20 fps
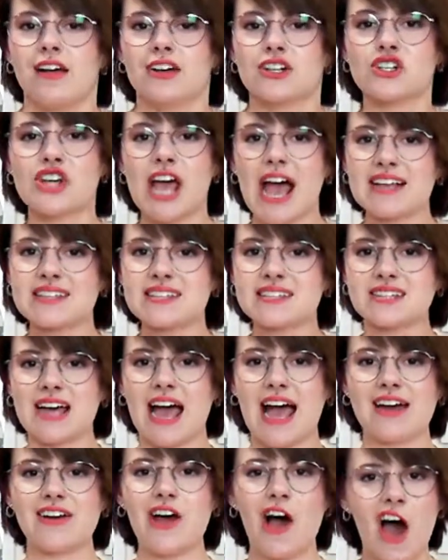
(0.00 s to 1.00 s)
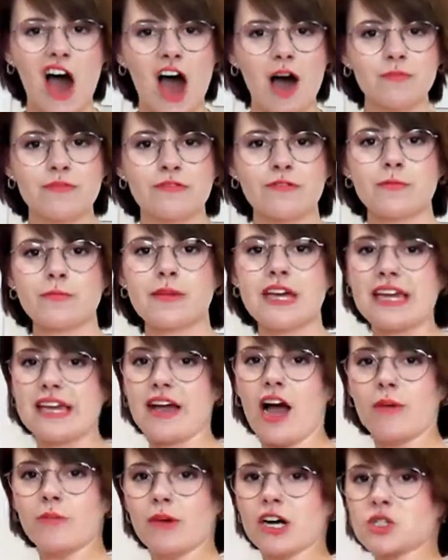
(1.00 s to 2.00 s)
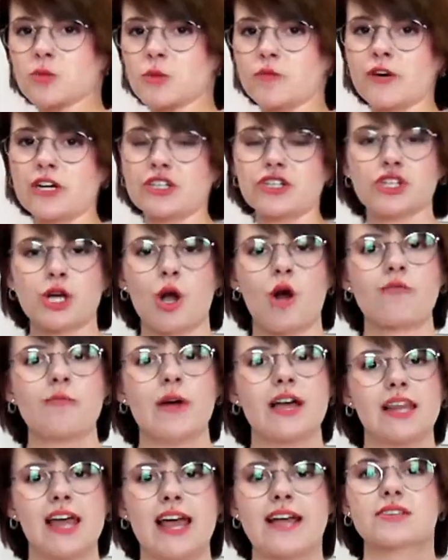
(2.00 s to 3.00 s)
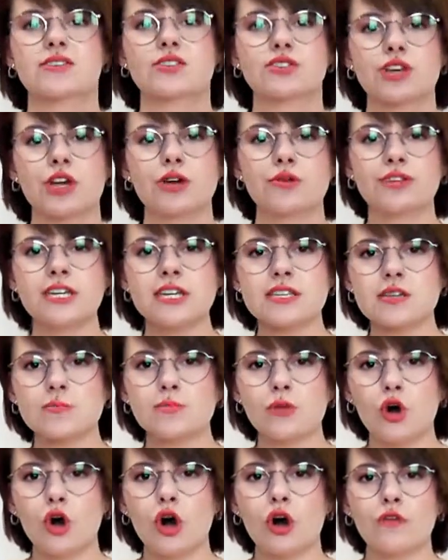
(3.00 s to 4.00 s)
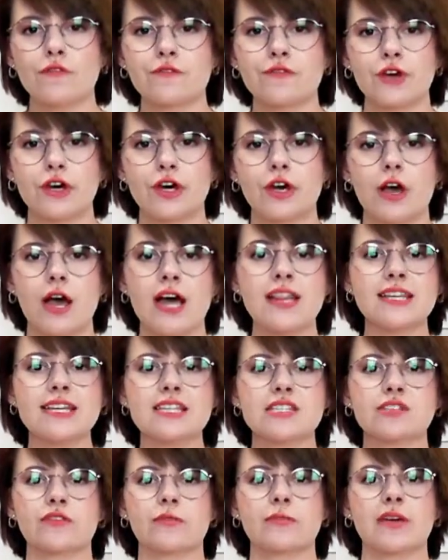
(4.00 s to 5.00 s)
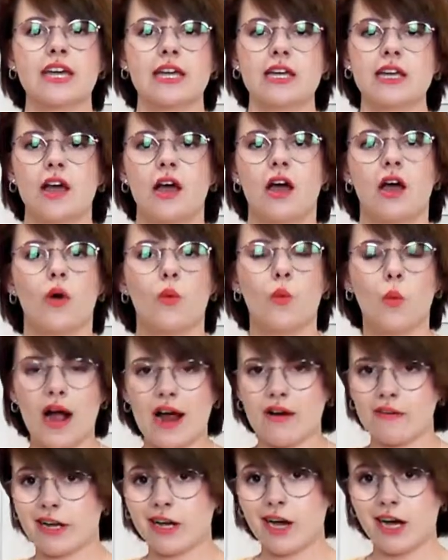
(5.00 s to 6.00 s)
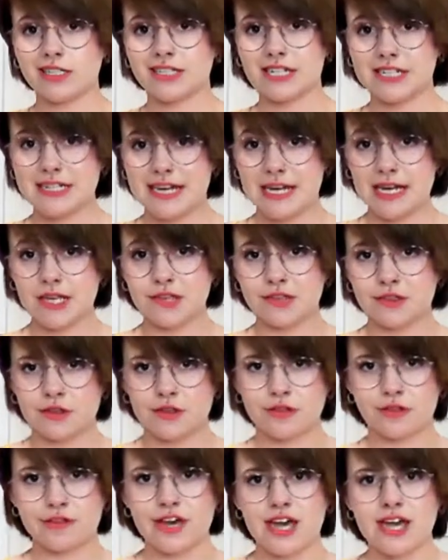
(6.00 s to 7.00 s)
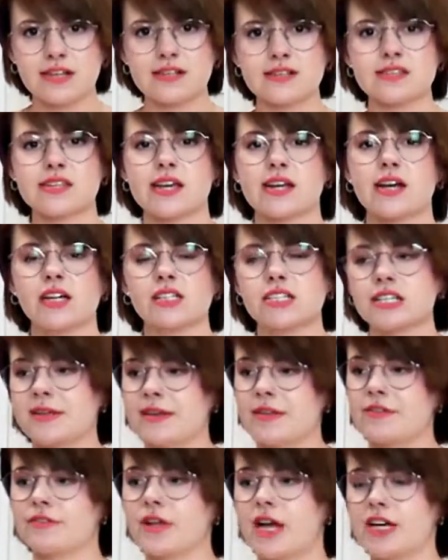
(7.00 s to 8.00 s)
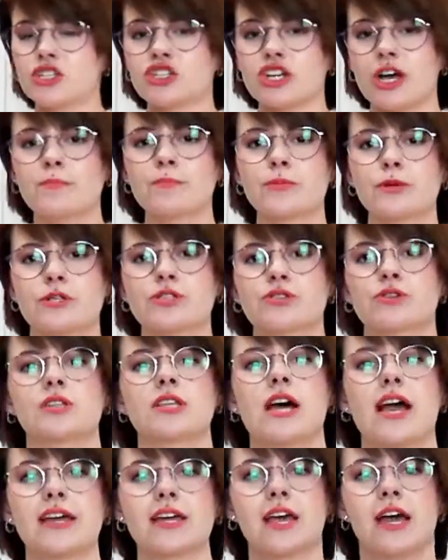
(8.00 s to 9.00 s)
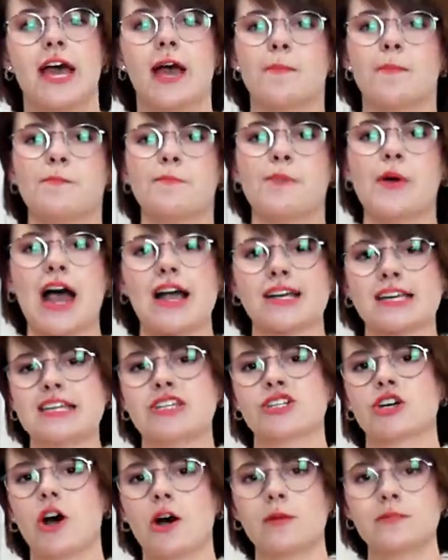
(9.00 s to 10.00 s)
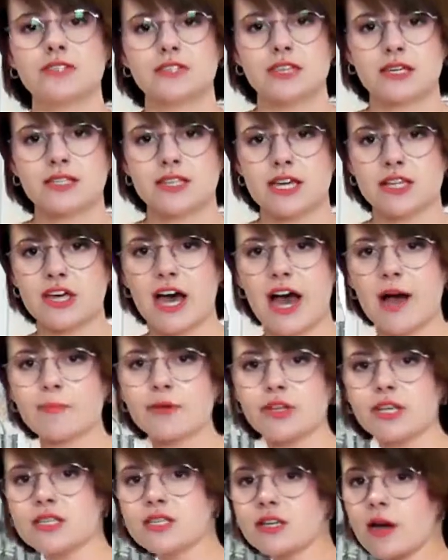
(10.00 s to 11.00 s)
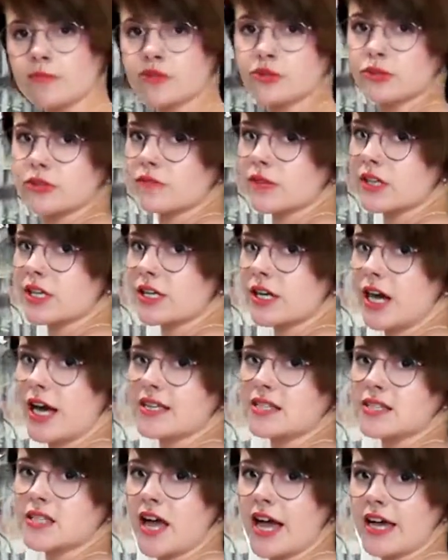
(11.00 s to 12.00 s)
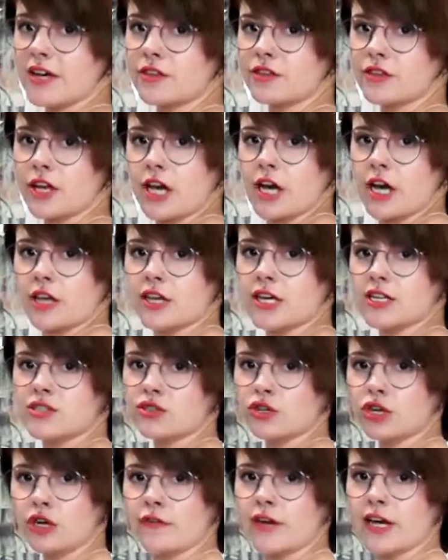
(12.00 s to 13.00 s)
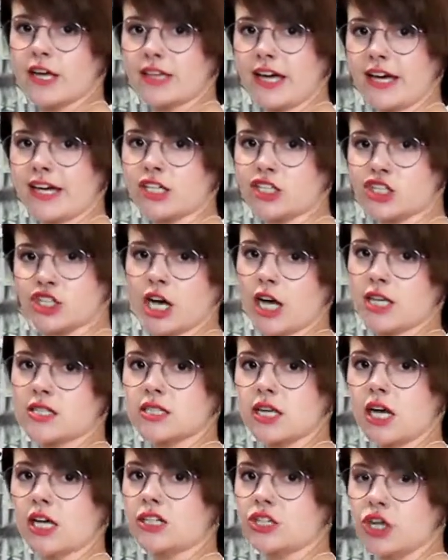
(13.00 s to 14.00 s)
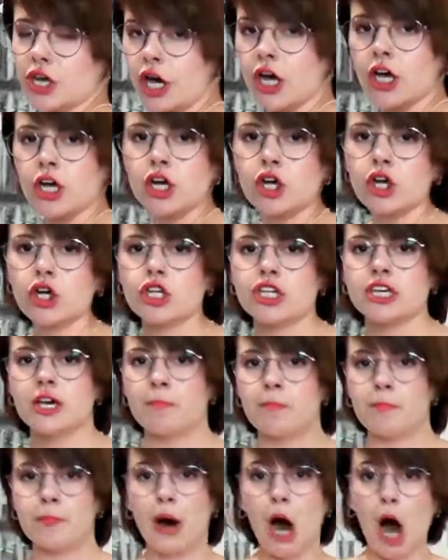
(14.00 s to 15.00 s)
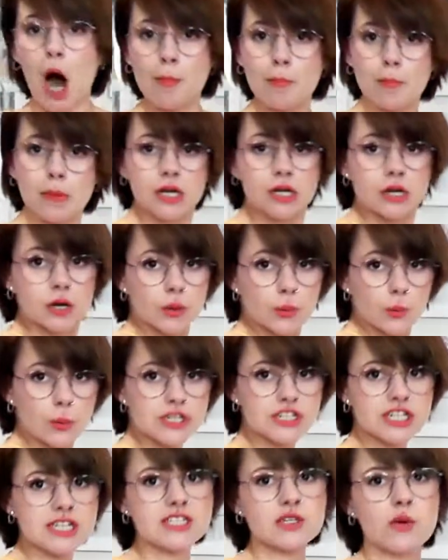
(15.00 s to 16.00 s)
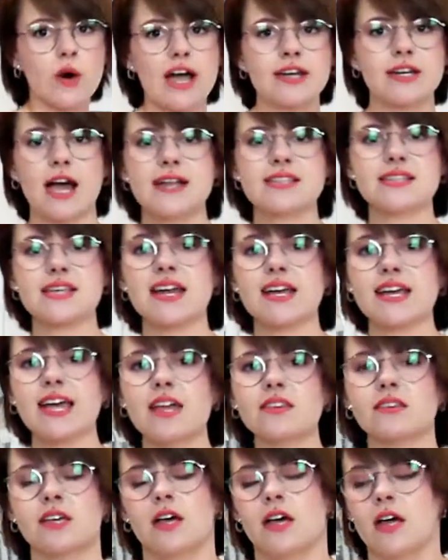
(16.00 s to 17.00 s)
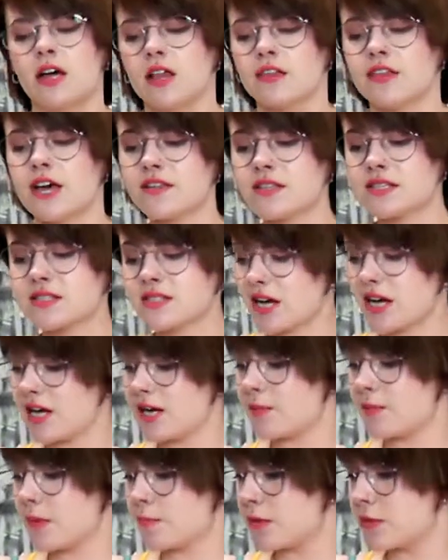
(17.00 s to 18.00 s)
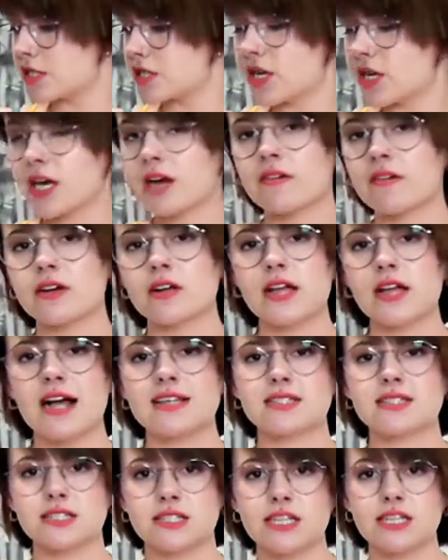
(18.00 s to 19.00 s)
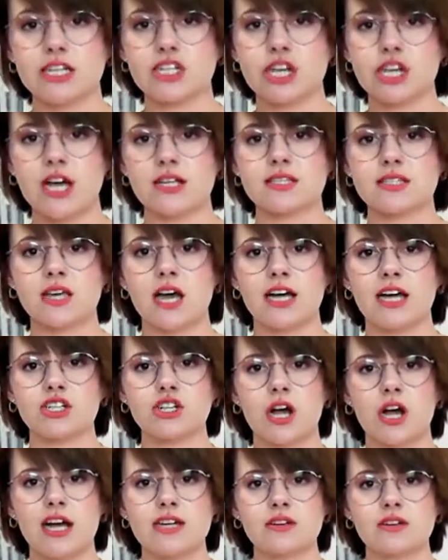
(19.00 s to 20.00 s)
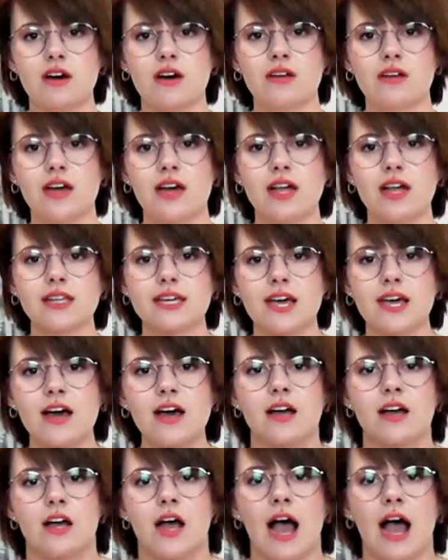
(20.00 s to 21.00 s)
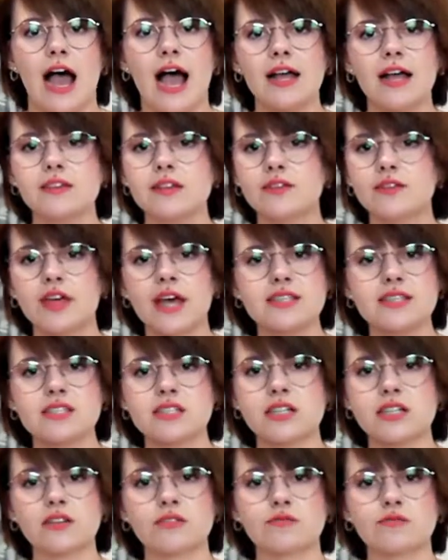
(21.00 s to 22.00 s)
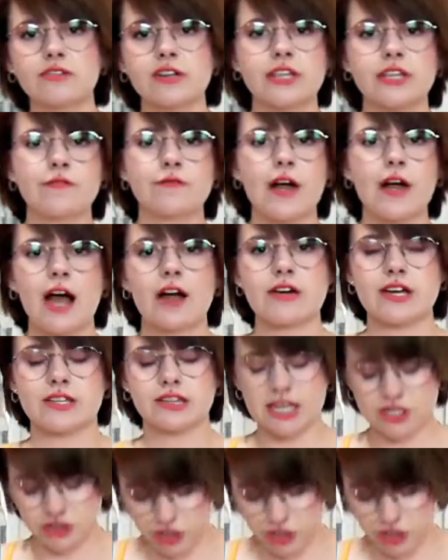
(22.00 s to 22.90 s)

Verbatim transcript: chest and arm for me. I much prefer to show off my legs. So these are more for, at least for me, wearing underneath things, like underneath nice jumpers or like baggy tops, things like that. But these come to a really nice length. They sort of hit like just under your bum, which is quite nice. And again, they're the same material as the t-shirts that I tried on earlier, and they're still really flattering. They